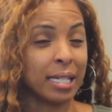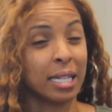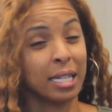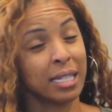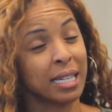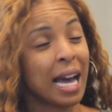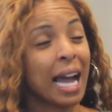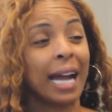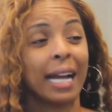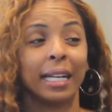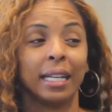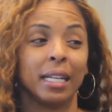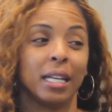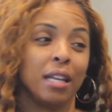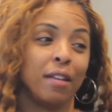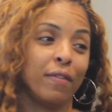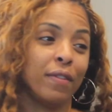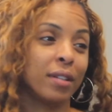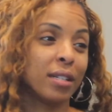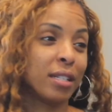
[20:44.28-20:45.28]
society
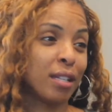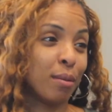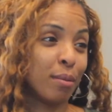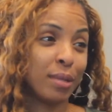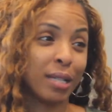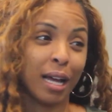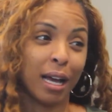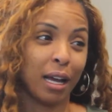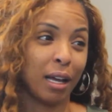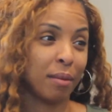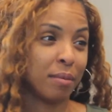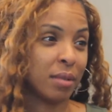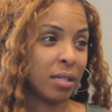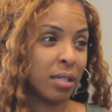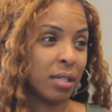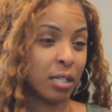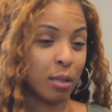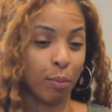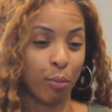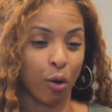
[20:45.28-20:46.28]
even
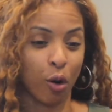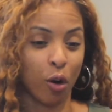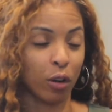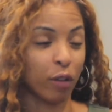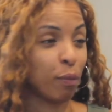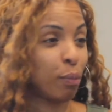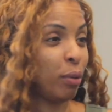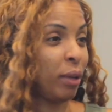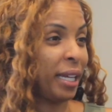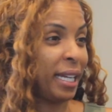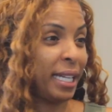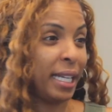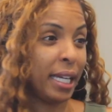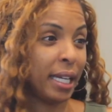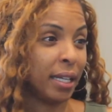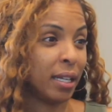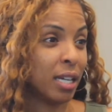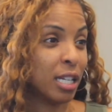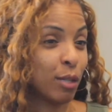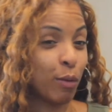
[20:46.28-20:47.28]
sometimes is a part of planting
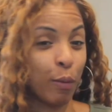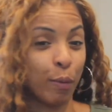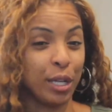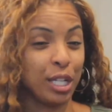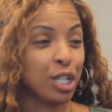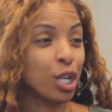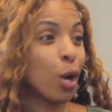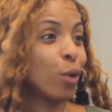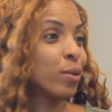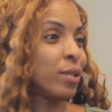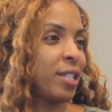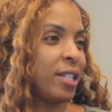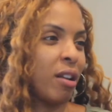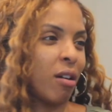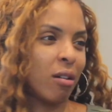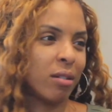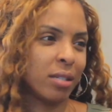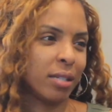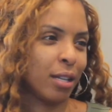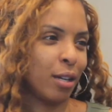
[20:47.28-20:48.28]
in us, where we don't see
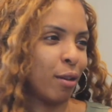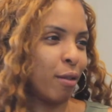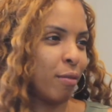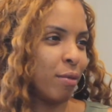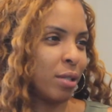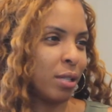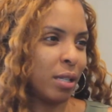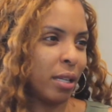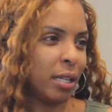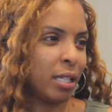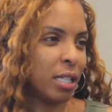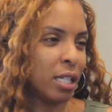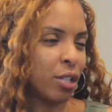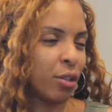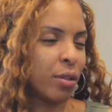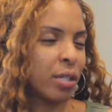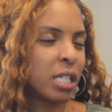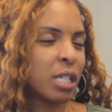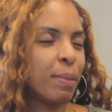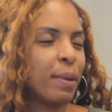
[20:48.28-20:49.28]
ourselves in
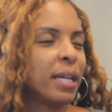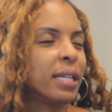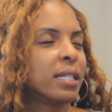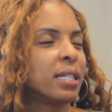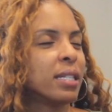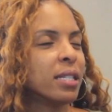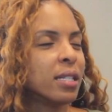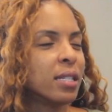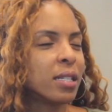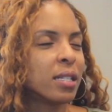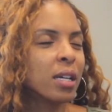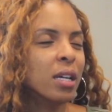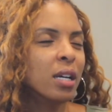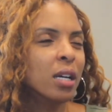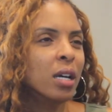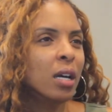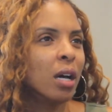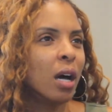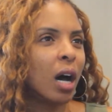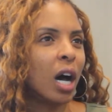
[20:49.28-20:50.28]
certain spaces.
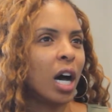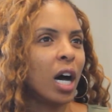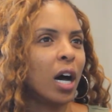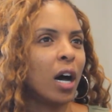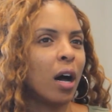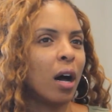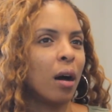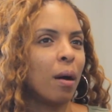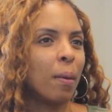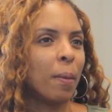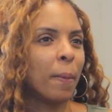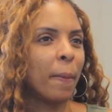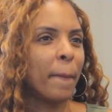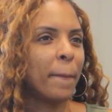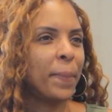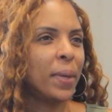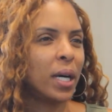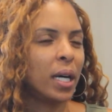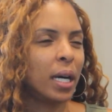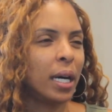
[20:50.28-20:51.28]

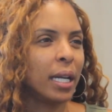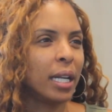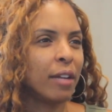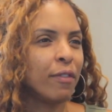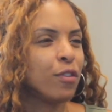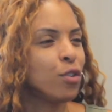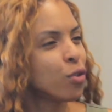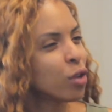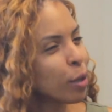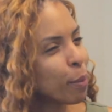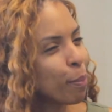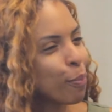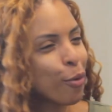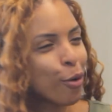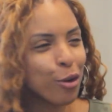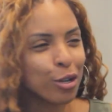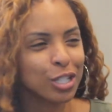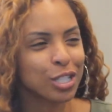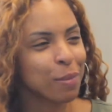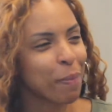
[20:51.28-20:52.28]
But if you can
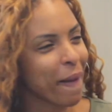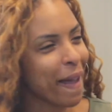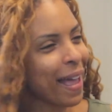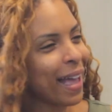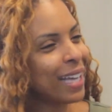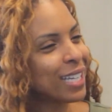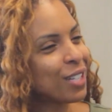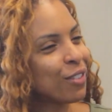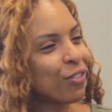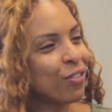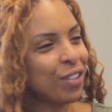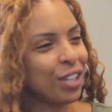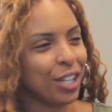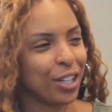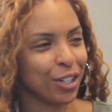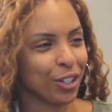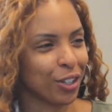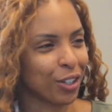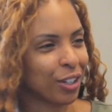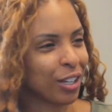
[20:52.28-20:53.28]
push past
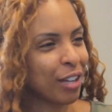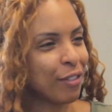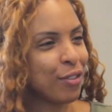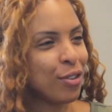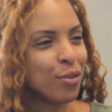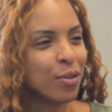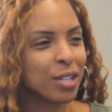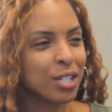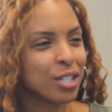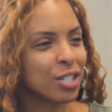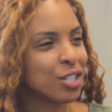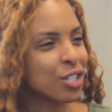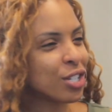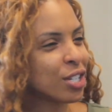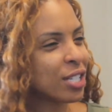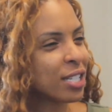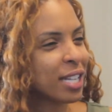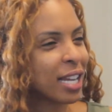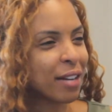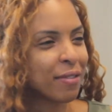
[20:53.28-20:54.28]
fear, if you can
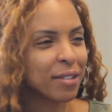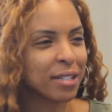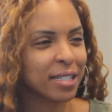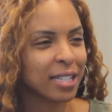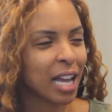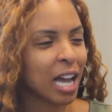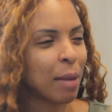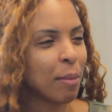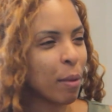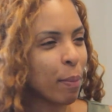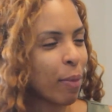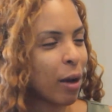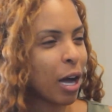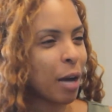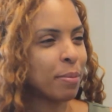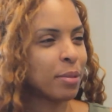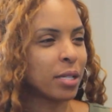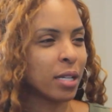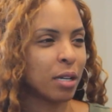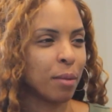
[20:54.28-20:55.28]
just, every time it
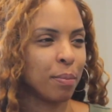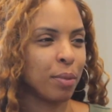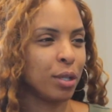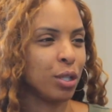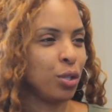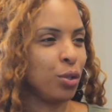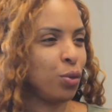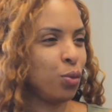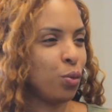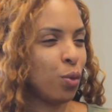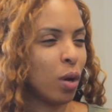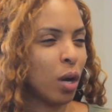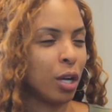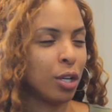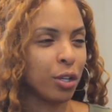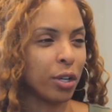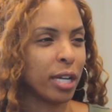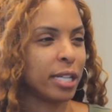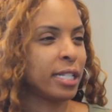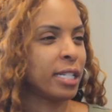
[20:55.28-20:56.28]
pops up and you
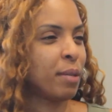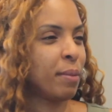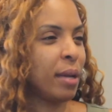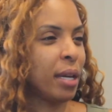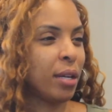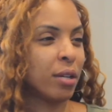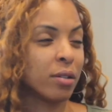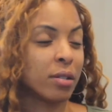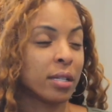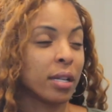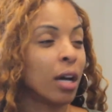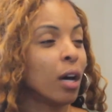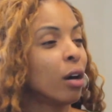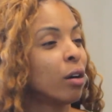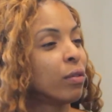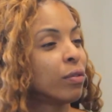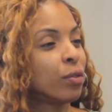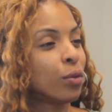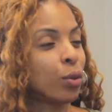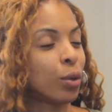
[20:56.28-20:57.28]
underestimate
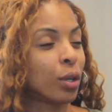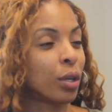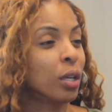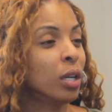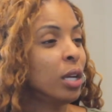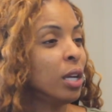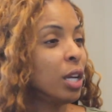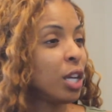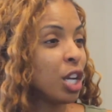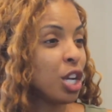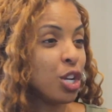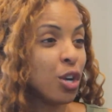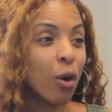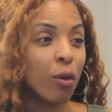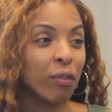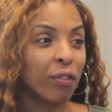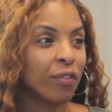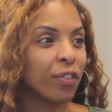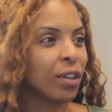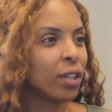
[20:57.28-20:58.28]
yourself, or you
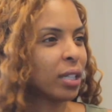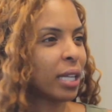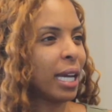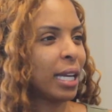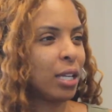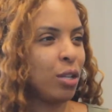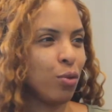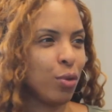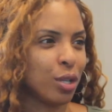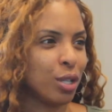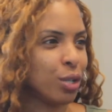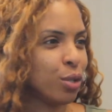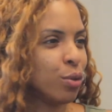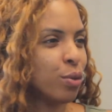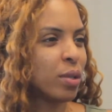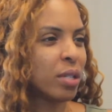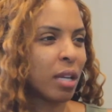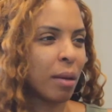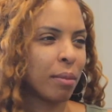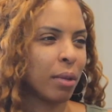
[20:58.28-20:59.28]
don't feel like you can
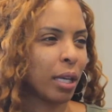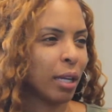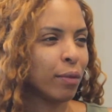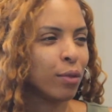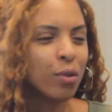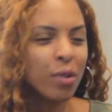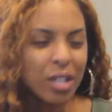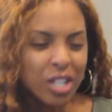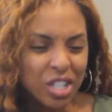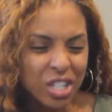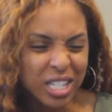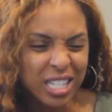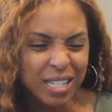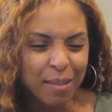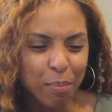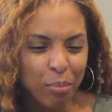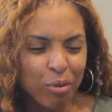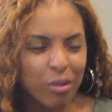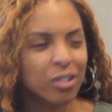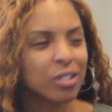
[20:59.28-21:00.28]
do something, you can
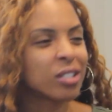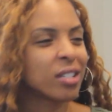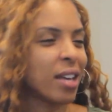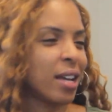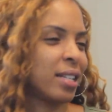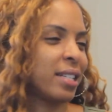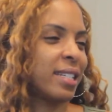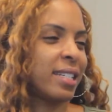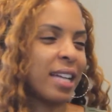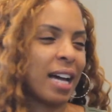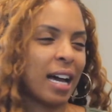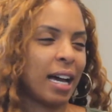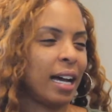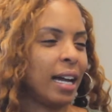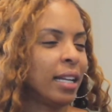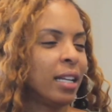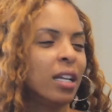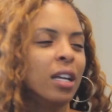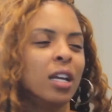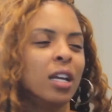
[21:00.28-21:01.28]
just push that aside.